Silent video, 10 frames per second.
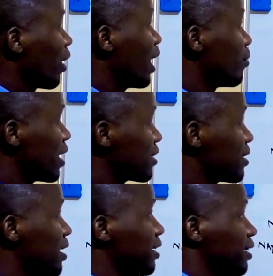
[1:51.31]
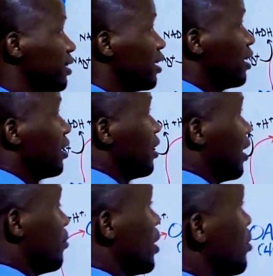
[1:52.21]
why am I saying,
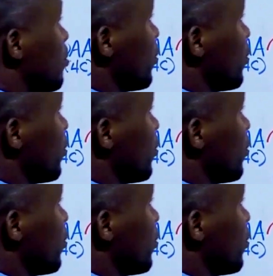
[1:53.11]
maybe